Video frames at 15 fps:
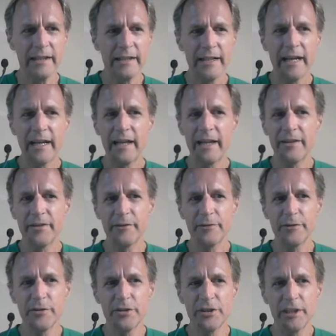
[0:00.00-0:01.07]
yeah, the
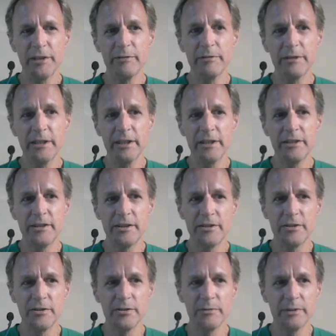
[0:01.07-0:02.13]
first thing we need to
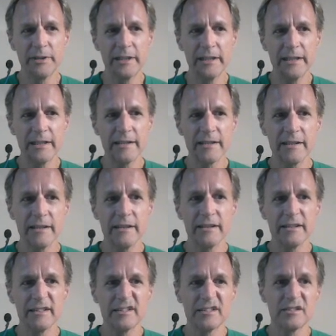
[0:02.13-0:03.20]
do with this
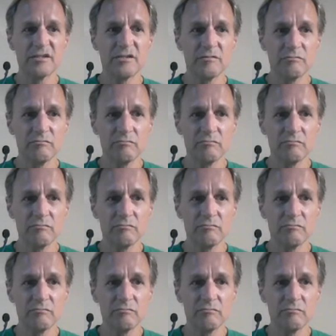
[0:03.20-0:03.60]
is